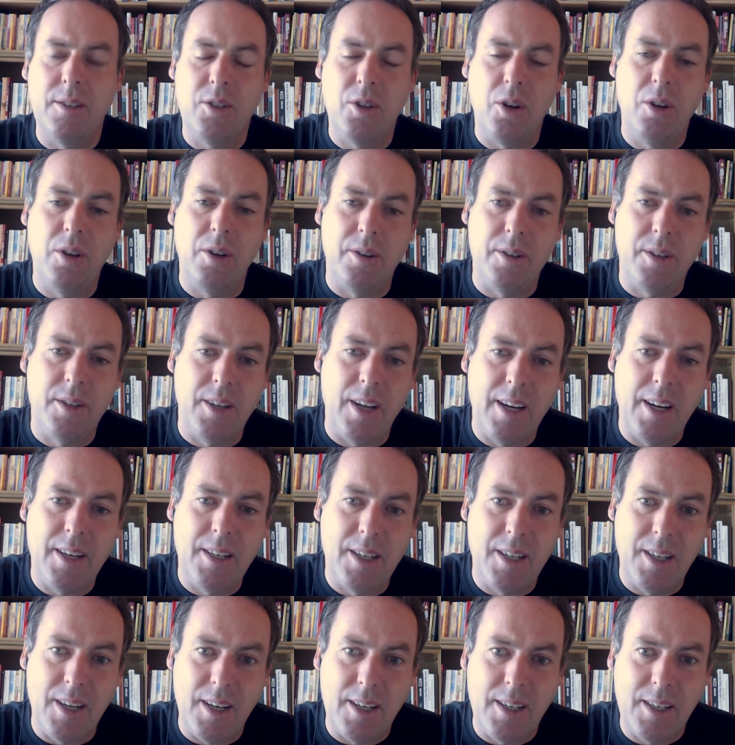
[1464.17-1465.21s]
Douillard in
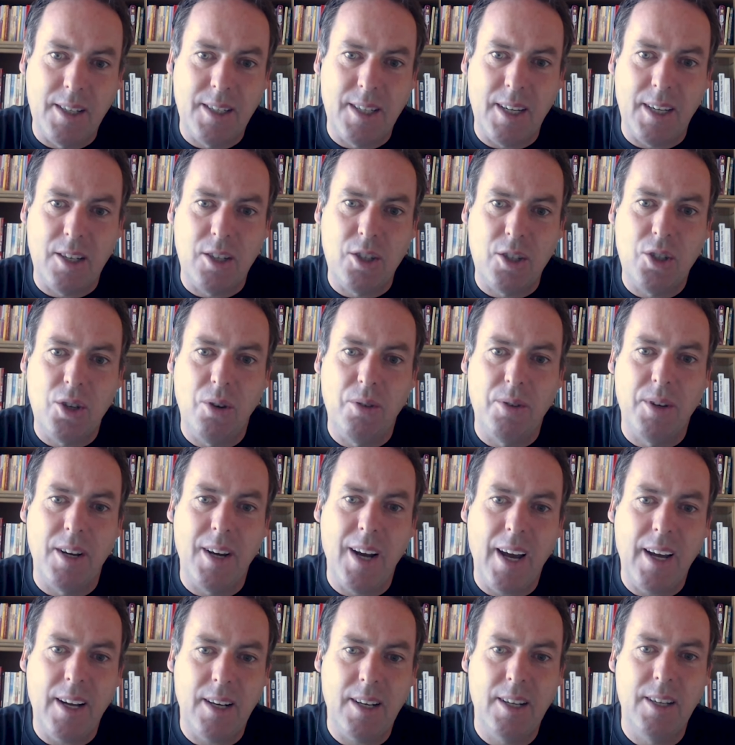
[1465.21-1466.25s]
1996 showed that
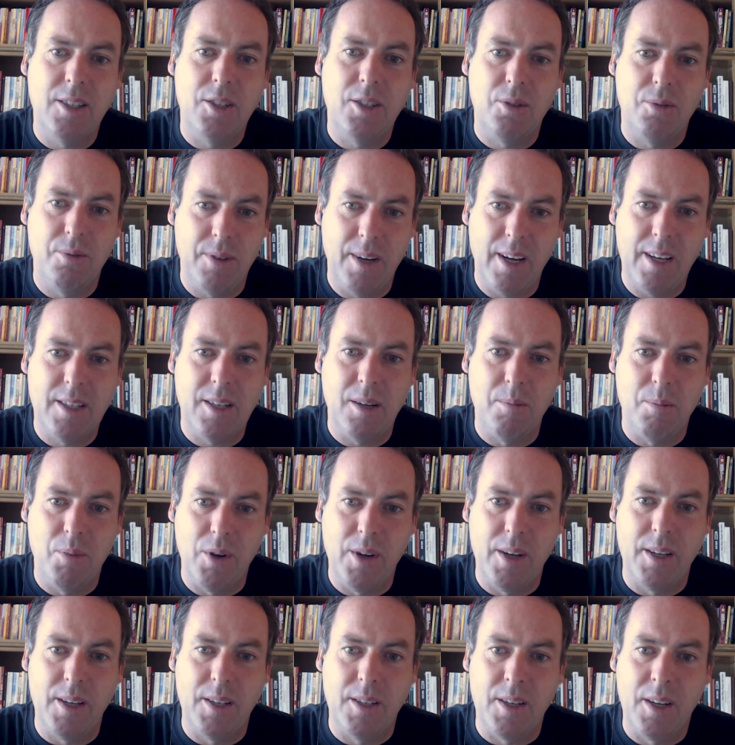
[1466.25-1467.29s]
athletes who nasal
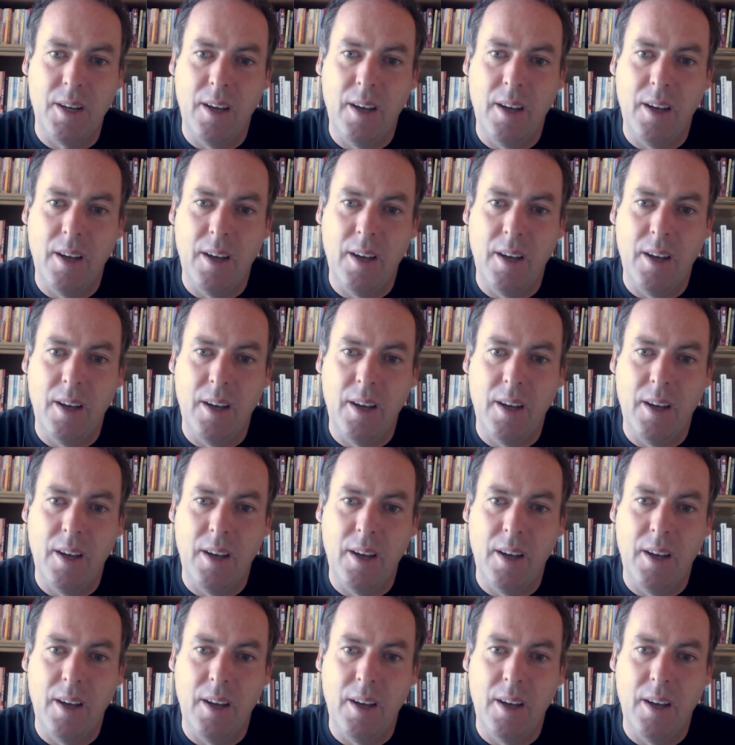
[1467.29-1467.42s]
breathe